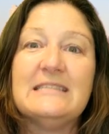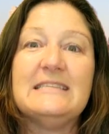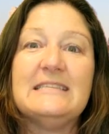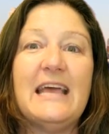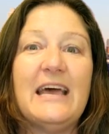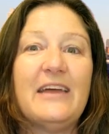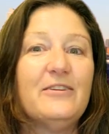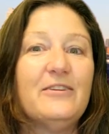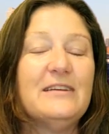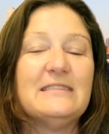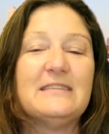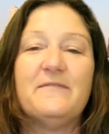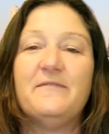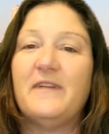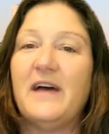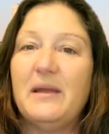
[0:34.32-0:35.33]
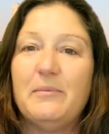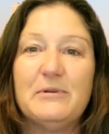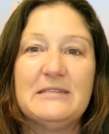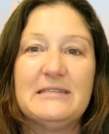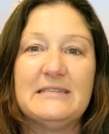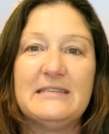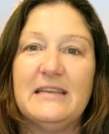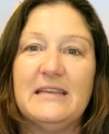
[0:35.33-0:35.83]
Seattle is a
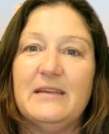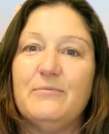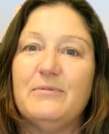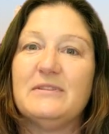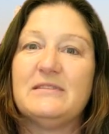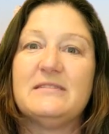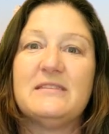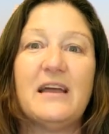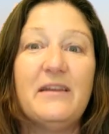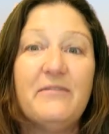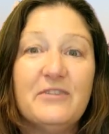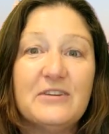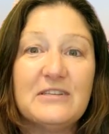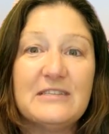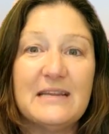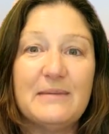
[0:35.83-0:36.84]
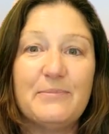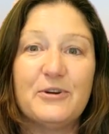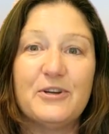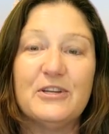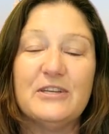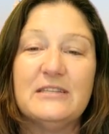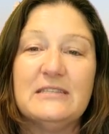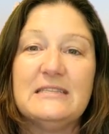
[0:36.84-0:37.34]
vibrant city with diverse
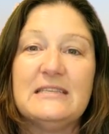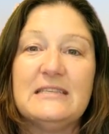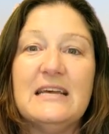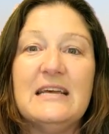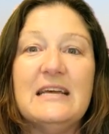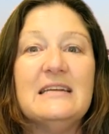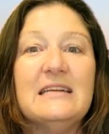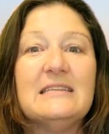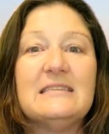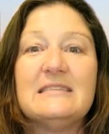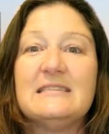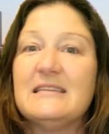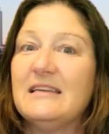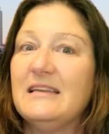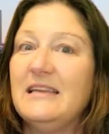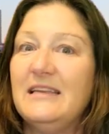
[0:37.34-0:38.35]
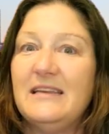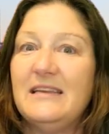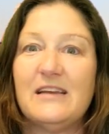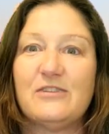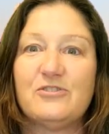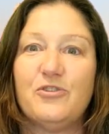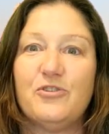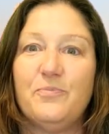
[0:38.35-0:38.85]
neighborhoods, stunning
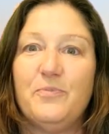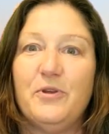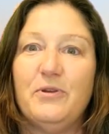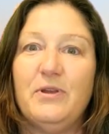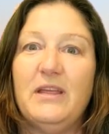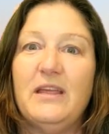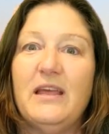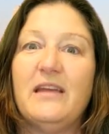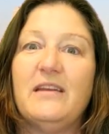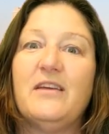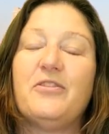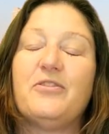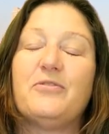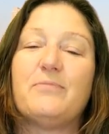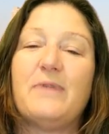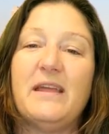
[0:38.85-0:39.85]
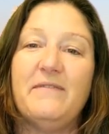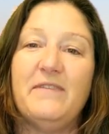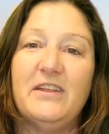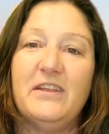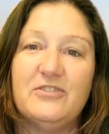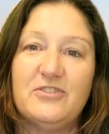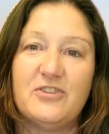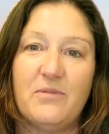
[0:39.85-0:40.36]
natural beauty, and a
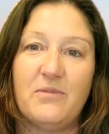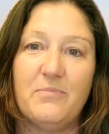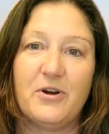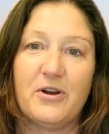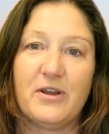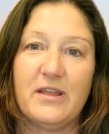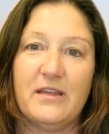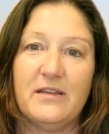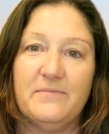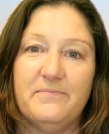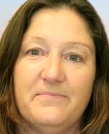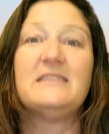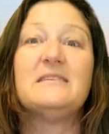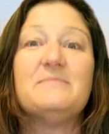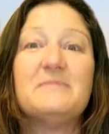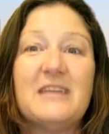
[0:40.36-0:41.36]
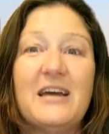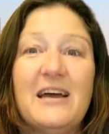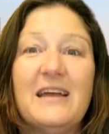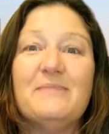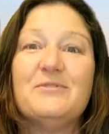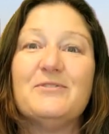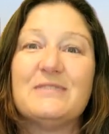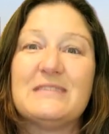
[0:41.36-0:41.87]
thriving job market. Take some
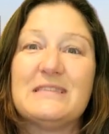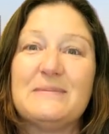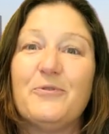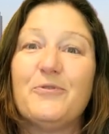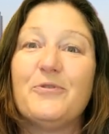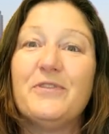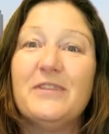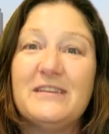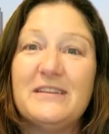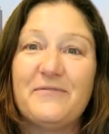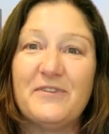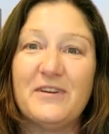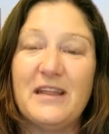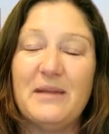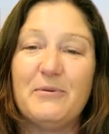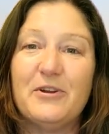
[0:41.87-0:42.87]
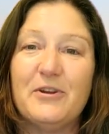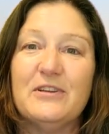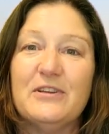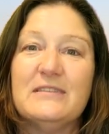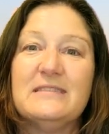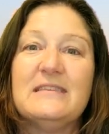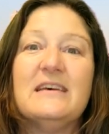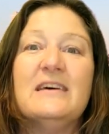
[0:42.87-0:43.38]
time to explore the different
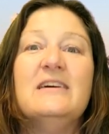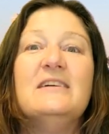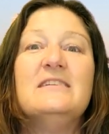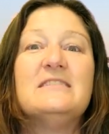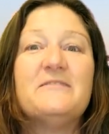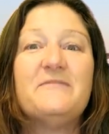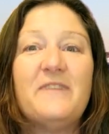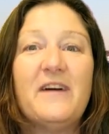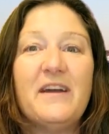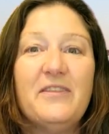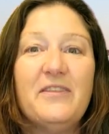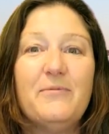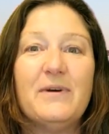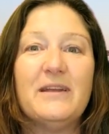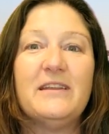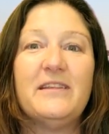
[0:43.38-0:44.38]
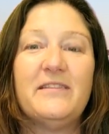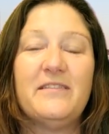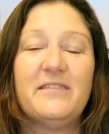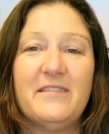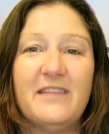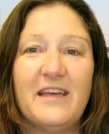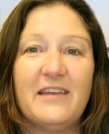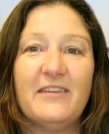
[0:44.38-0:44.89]
neighborhoods to find the one
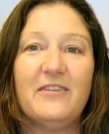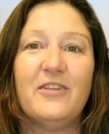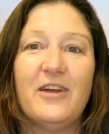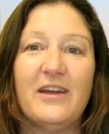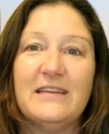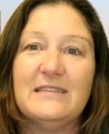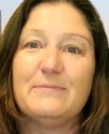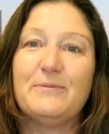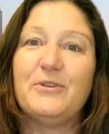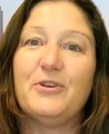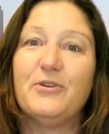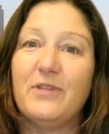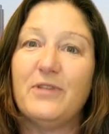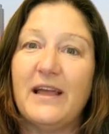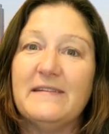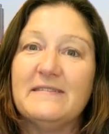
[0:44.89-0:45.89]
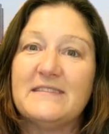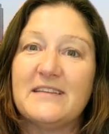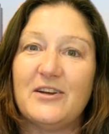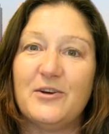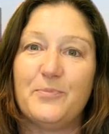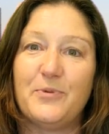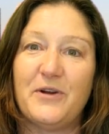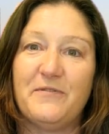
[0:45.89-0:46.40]
that aligns with your
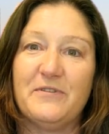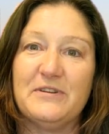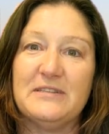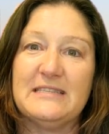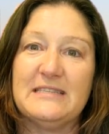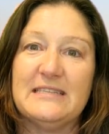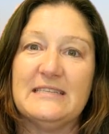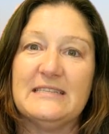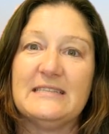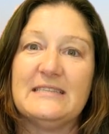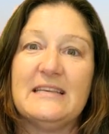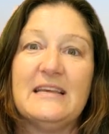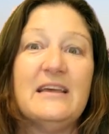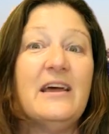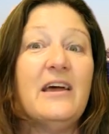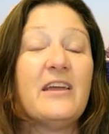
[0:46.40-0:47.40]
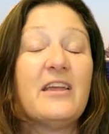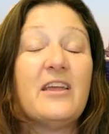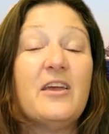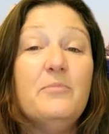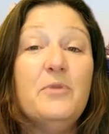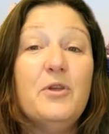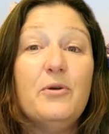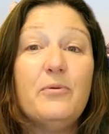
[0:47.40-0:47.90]
lifestyle preferences,
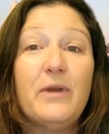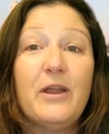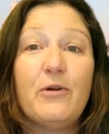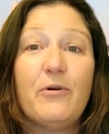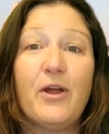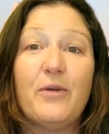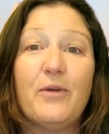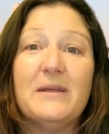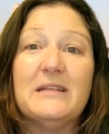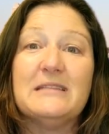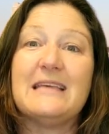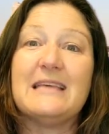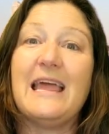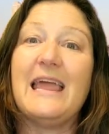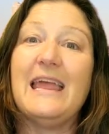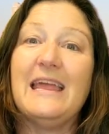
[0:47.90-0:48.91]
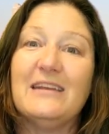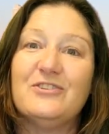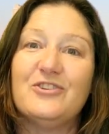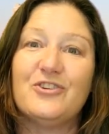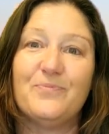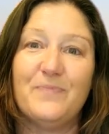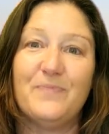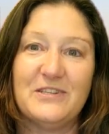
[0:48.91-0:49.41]
commute requirements, and
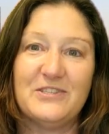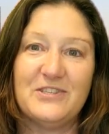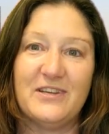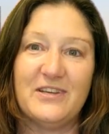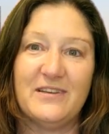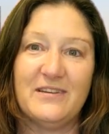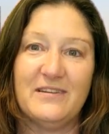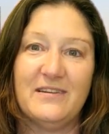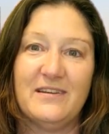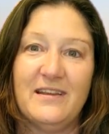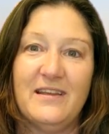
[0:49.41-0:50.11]
your budget.